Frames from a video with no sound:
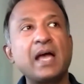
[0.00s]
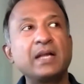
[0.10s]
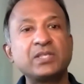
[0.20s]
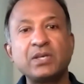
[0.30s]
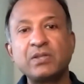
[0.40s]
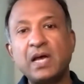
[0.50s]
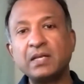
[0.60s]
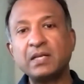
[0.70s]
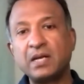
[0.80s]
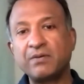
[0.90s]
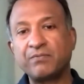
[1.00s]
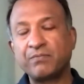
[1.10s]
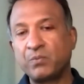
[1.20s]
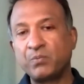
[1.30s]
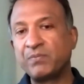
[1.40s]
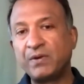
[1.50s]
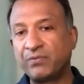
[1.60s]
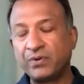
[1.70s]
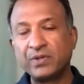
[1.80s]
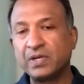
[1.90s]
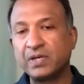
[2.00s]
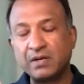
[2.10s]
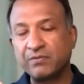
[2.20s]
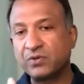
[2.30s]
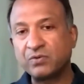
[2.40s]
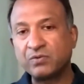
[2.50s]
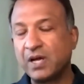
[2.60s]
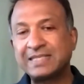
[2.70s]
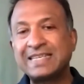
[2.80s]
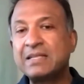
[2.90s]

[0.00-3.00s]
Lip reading: And so that we've lived through the as